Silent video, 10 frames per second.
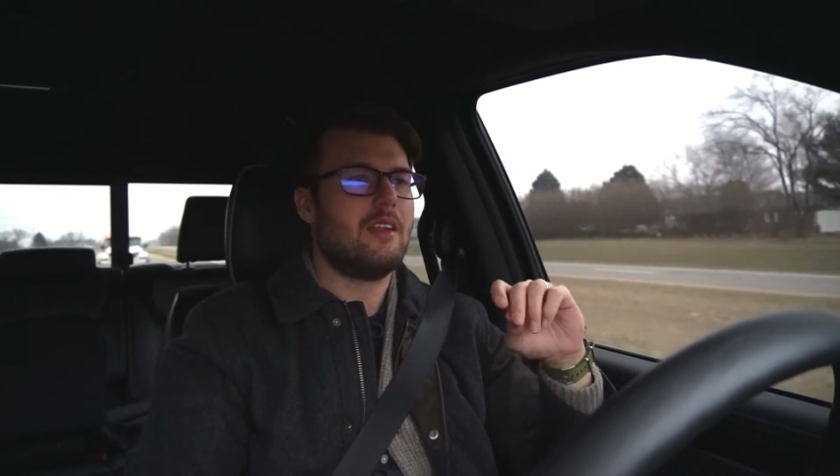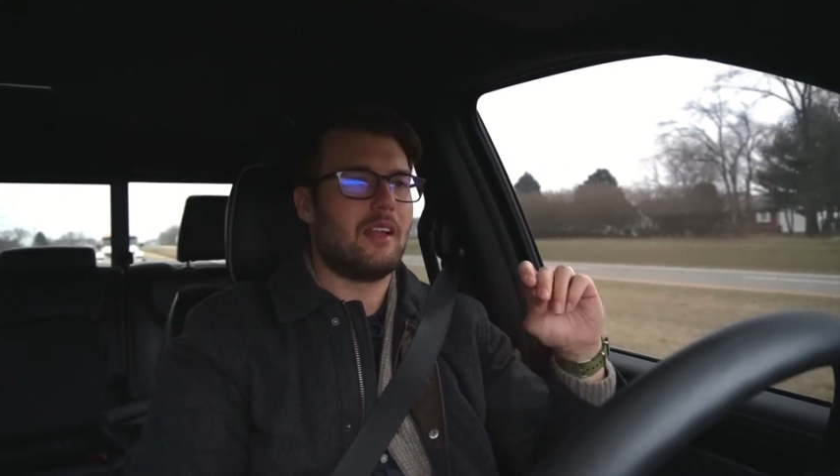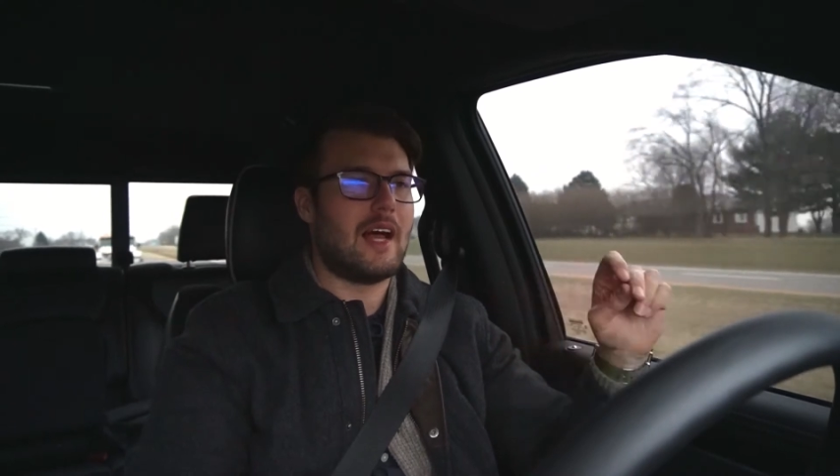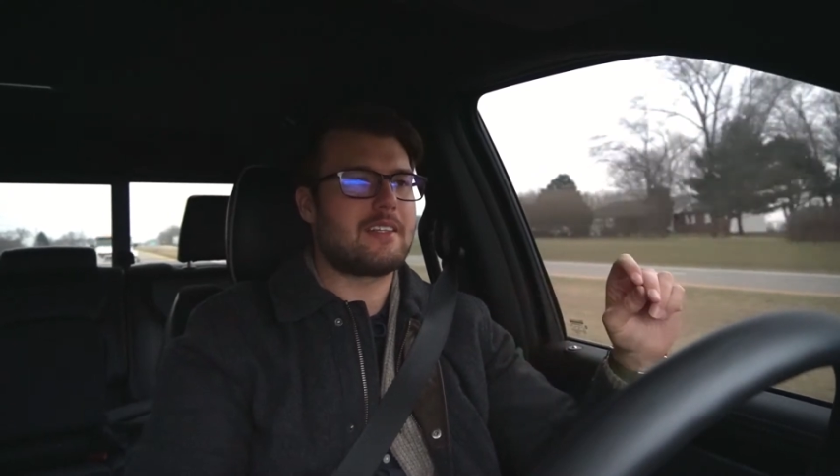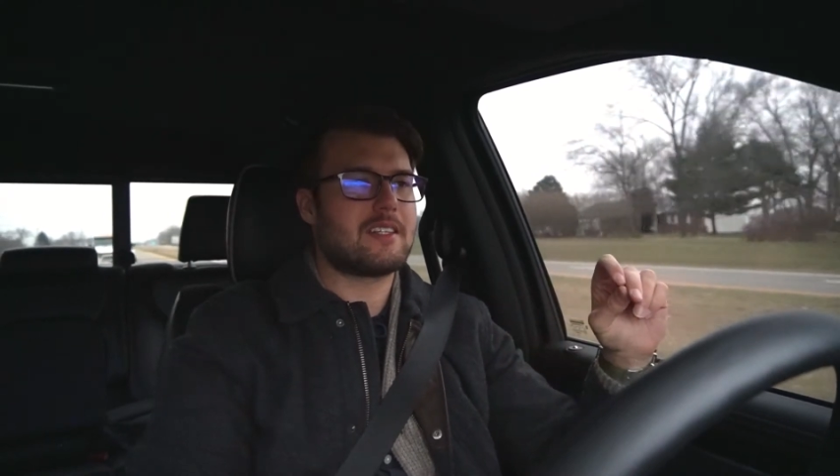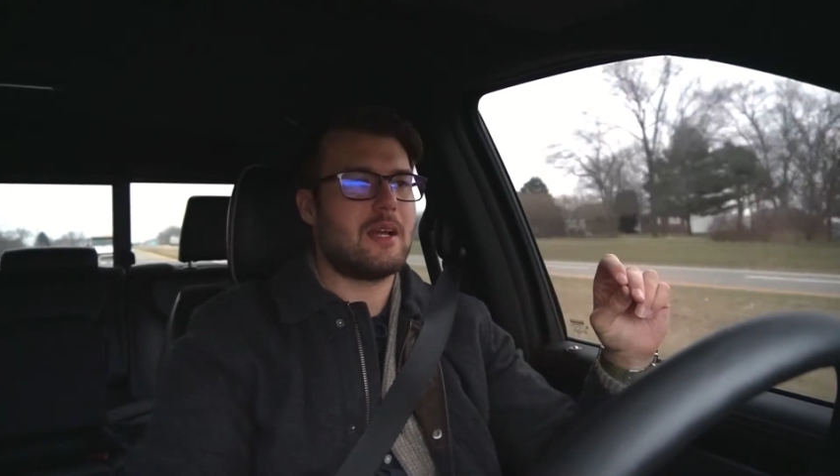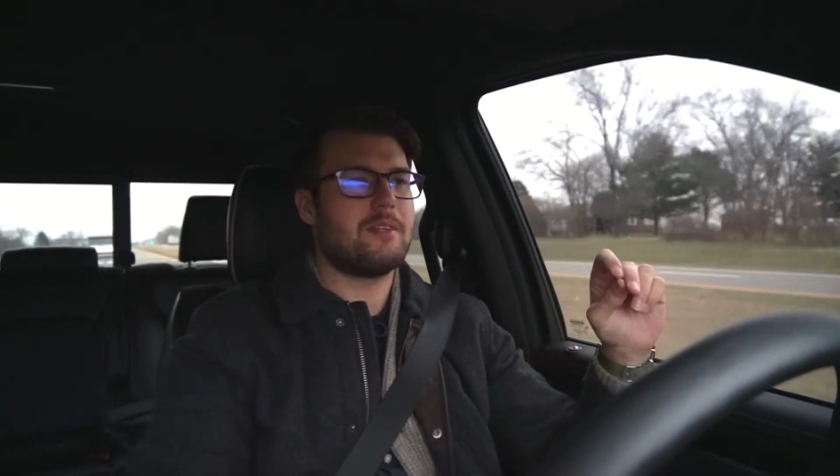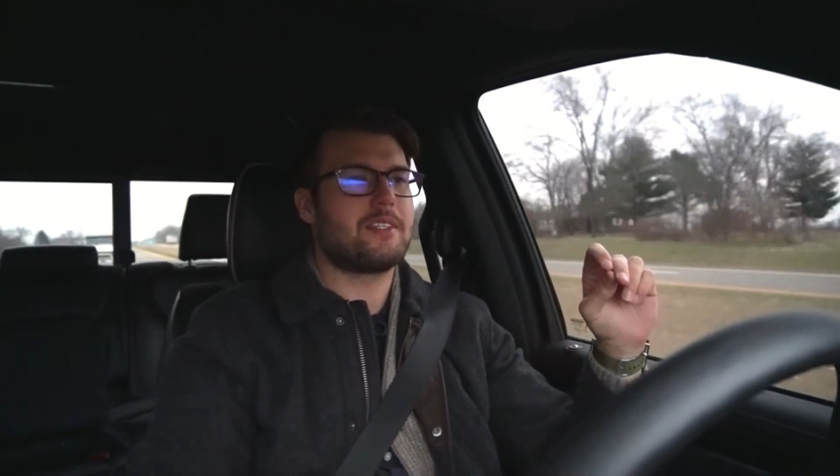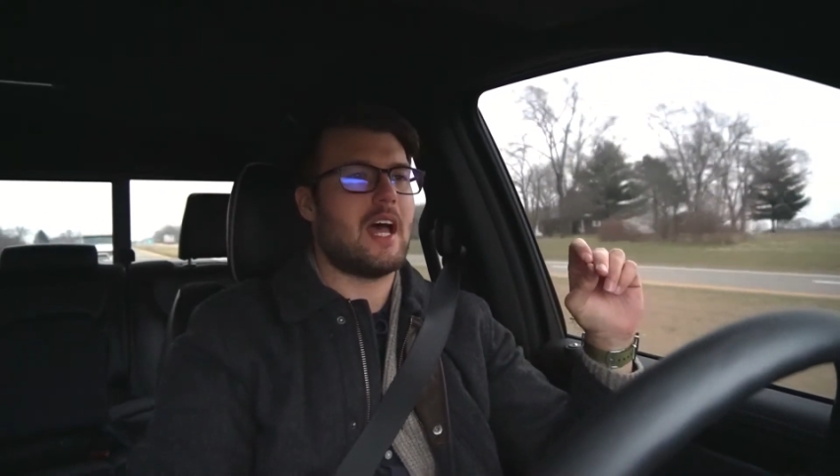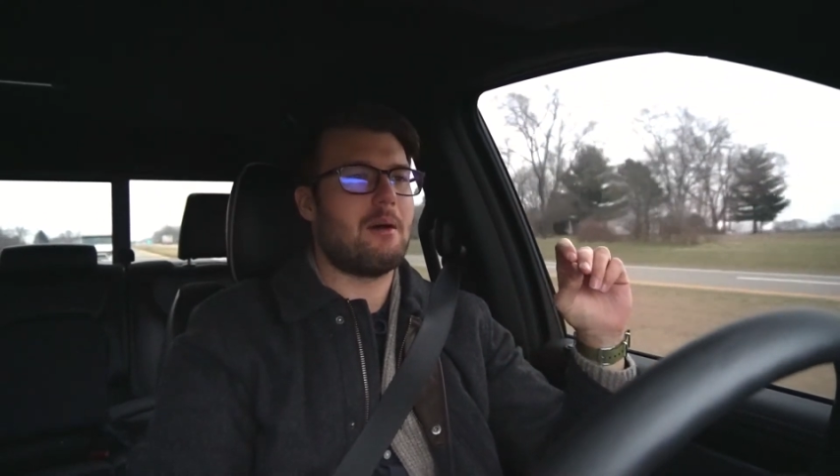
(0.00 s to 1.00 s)
the last time
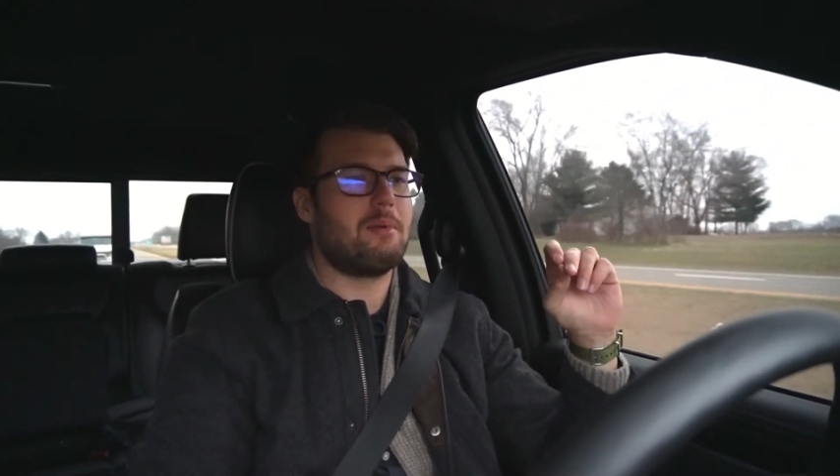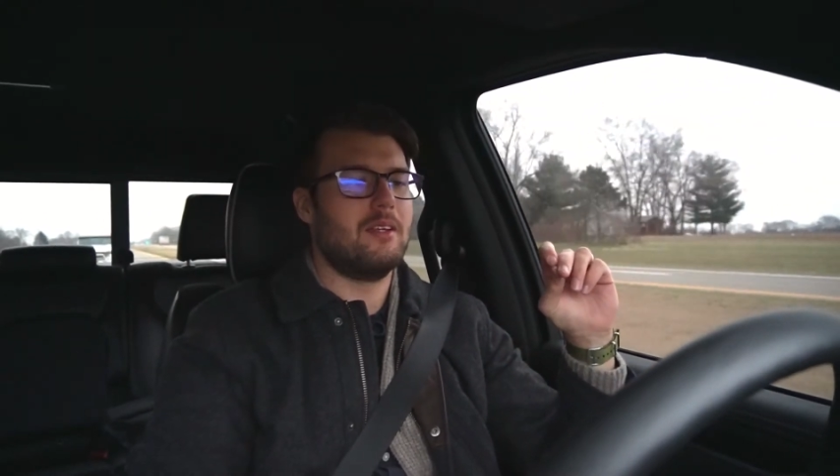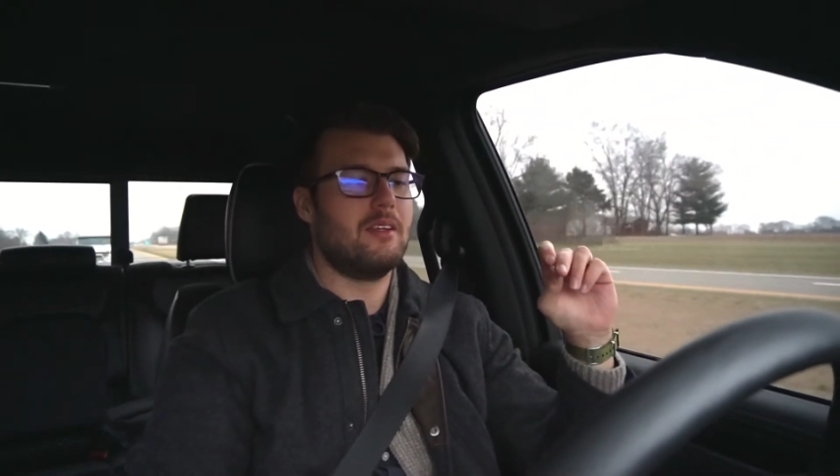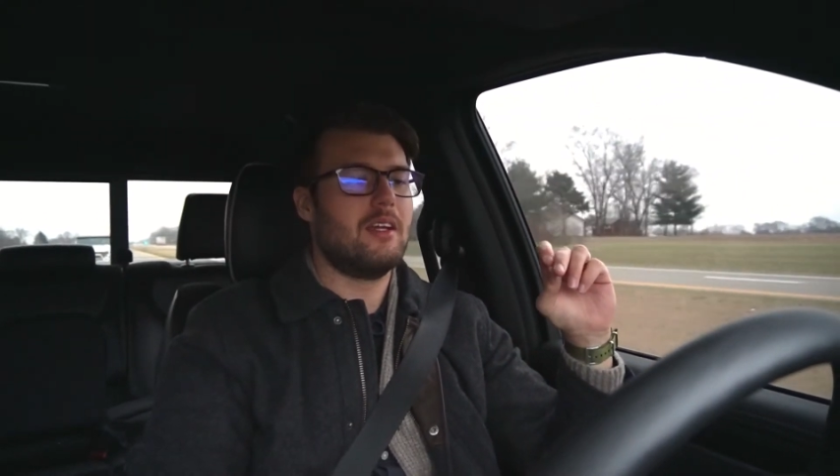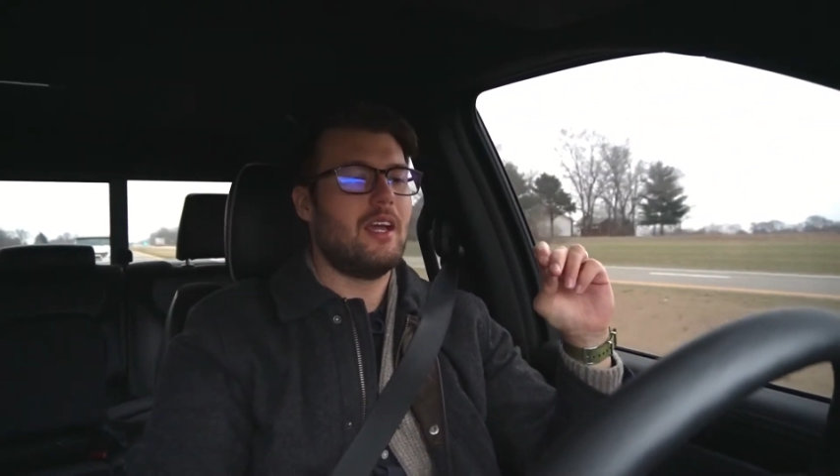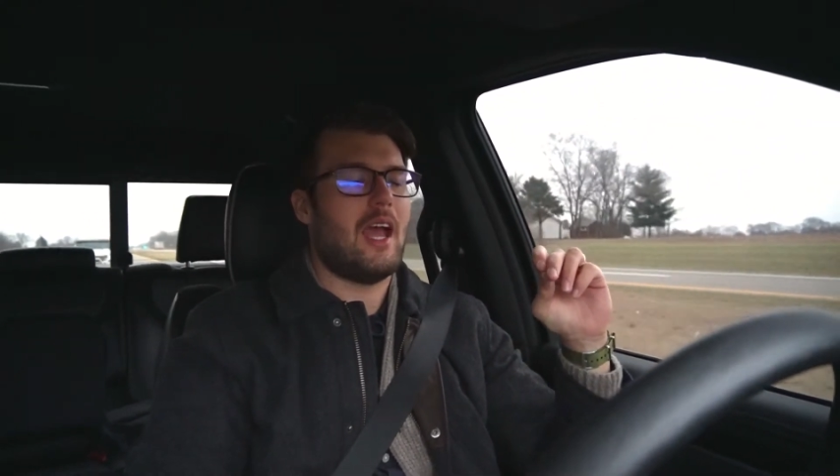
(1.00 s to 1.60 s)
this happened